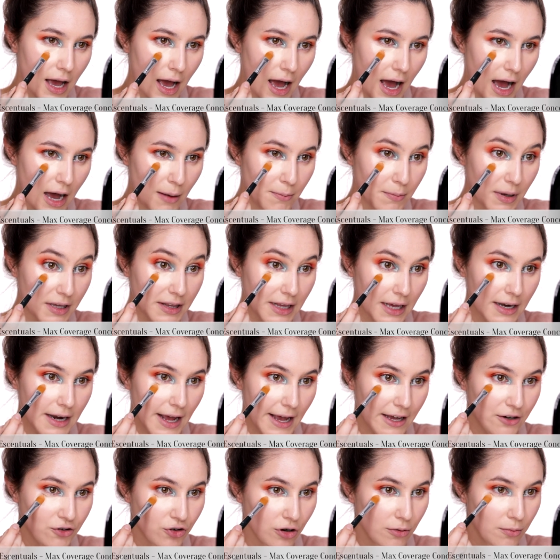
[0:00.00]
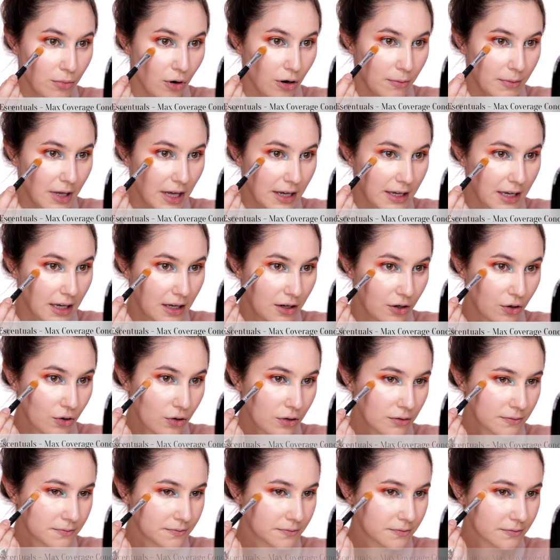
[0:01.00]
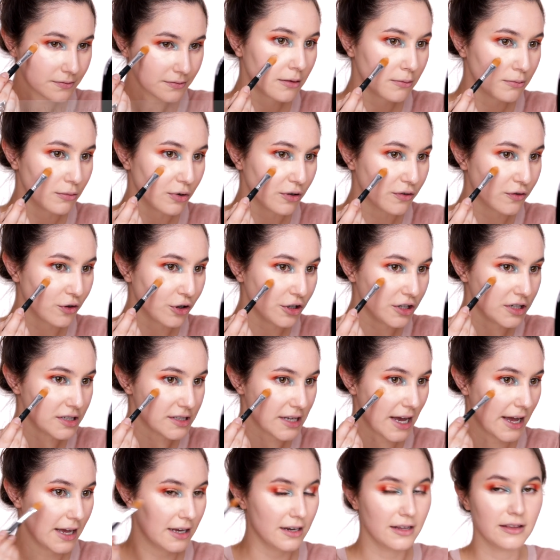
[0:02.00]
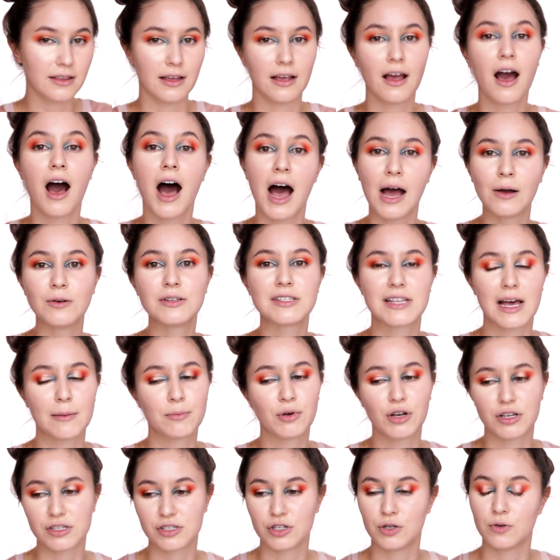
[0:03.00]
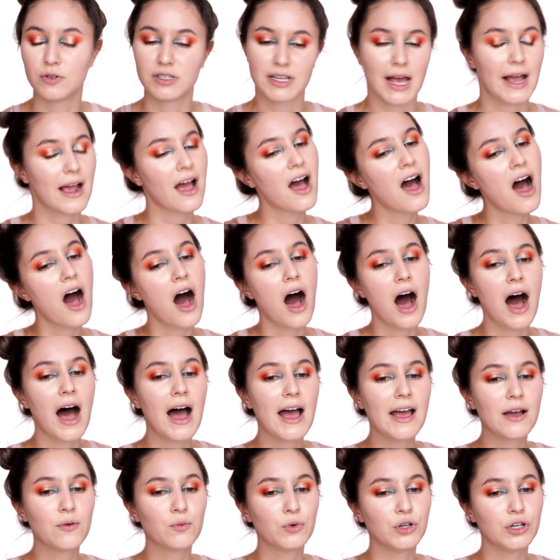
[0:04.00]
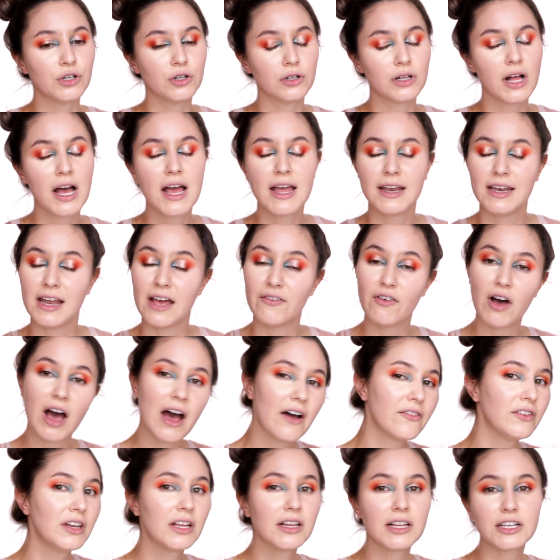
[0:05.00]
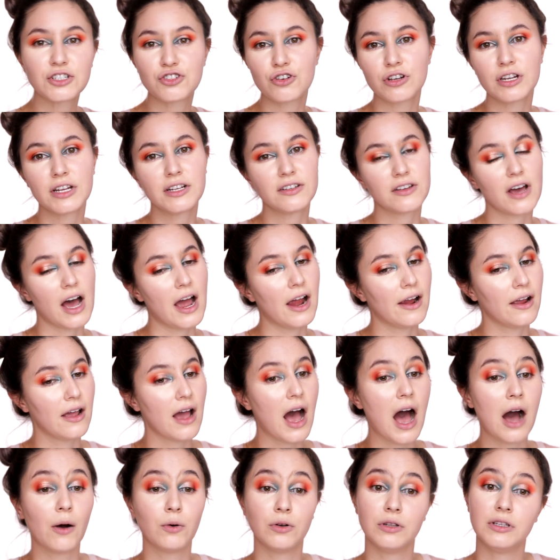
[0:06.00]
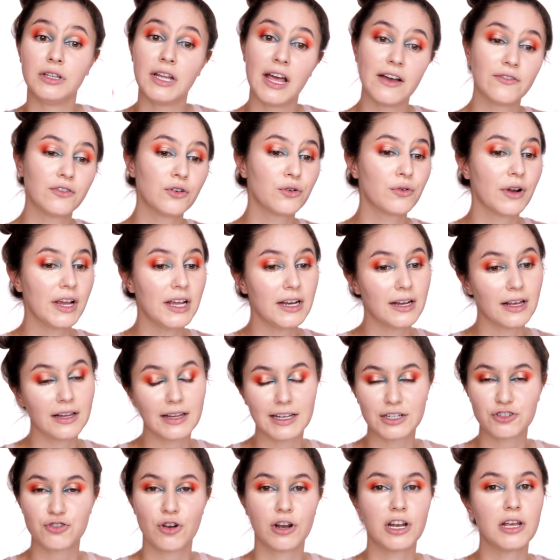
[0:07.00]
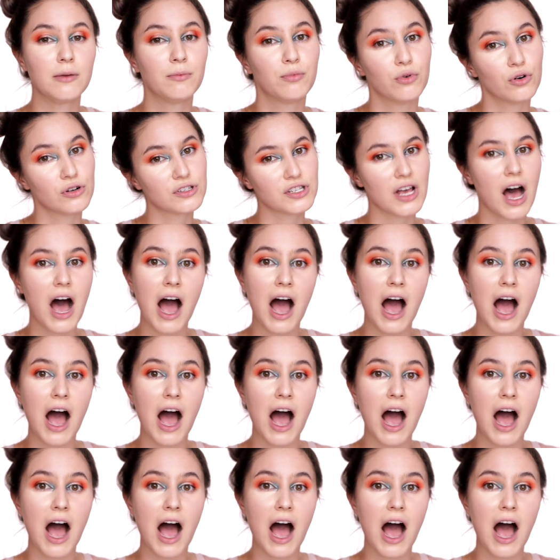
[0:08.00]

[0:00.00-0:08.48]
But then Adrian bought me a Kindle. Before you say anything, I was that person who was like, I will never have an electronic diary. I will never read electronic books.